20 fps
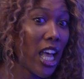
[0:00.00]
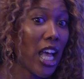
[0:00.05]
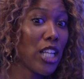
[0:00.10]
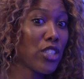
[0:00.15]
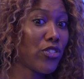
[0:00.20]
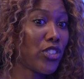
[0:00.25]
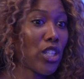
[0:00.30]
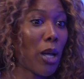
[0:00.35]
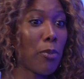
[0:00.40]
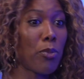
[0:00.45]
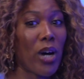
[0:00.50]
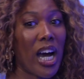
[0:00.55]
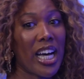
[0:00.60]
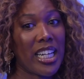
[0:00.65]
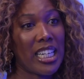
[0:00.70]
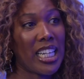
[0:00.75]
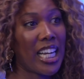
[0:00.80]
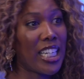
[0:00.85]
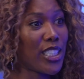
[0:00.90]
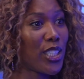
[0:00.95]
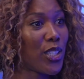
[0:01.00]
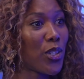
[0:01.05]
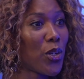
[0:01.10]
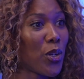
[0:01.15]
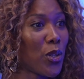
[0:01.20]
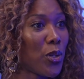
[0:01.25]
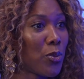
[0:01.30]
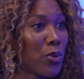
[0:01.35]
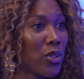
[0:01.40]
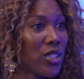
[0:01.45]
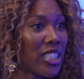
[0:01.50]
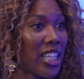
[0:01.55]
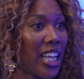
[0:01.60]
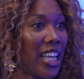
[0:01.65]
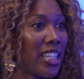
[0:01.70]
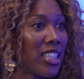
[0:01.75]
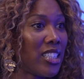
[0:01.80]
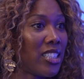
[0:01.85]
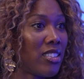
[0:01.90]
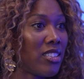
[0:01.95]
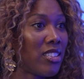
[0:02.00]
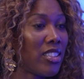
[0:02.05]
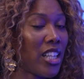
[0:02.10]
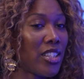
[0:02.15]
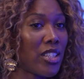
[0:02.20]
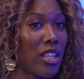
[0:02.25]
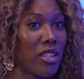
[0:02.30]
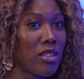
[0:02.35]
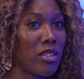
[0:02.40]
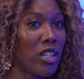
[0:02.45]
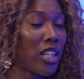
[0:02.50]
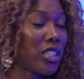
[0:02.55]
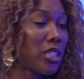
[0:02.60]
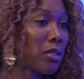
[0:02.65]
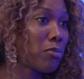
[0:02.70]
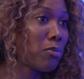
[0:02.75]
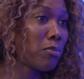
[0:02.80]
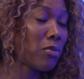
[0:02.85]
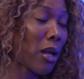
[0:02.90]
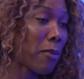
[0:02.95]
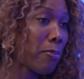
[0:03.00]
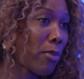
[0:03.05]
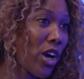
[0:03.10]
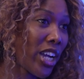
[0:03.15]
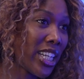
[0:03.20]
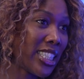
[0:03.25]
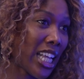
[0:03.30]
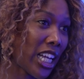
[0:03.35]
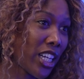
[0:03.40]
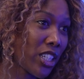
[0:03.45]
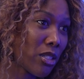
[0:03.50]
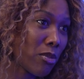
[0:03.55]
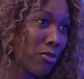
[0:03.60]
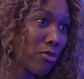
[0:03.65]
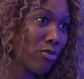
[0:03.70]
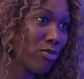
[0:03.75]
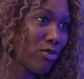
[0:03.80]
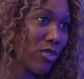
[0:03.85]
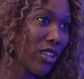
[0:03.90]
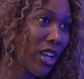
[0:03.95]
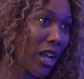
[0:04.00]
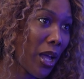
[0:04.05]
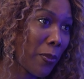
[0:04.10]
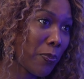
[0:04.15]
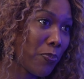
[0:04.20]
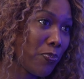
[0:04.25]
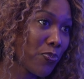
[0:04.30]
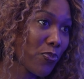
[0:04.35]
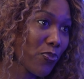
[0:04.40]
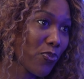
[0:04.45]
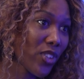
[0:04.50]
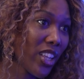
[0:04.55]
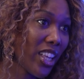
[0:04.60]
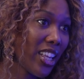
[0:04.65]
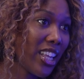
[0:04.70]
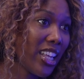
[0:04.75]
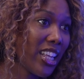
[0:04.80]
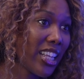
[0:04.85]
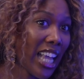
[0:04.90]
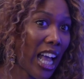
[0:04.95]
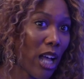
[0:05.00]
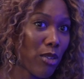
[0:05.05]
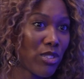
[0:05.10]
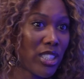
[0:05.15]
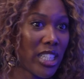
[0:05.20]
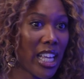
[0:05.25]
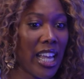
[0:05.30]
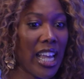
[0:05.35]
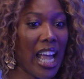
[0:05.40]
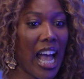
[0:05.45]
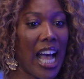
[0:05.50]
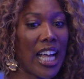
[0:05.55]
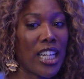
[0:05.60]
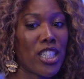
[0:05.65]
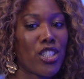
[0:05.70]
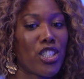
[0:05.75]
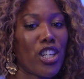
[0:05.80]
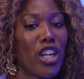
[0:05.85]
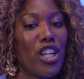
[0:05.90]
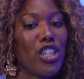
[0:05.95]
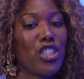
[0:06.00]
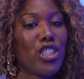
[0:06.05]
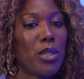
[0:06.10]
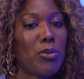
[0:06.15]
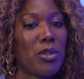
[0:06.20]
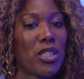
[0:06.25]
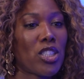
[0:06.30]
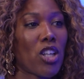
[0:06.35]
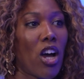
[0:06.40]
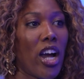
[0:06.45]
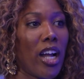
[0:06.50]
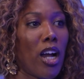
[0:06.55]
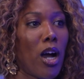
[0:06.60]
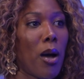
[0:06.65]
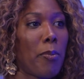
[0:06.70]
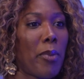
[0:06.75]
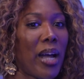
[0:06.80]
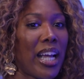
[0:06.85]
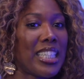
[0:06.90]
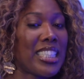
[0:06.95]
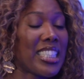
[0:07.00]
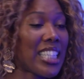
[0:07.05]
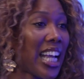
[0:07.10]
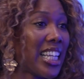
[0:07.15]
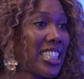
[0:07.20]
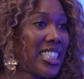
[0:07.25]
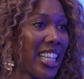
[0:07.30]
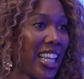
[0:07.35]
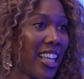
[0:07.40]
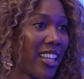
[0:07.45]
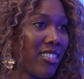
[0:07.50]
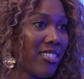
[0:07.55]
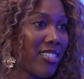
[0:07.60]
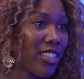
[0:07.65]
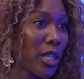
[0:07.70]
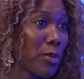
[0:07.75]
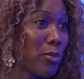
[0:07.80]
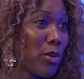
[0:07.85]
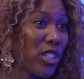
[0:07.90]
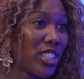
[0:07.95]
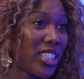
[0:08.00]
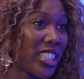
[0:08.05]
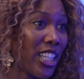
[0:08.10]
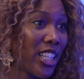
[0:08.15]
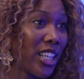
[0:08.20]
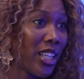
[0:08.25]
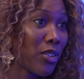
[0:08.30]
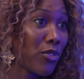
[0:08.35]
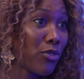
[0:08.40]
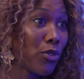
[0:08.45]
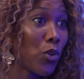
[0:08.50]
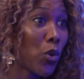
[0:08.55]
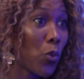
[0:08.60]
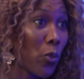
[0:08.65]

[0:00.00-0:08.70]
For example, I had a lady who was in the London, like Barking-Dagenham county, and she was starting up a skating community for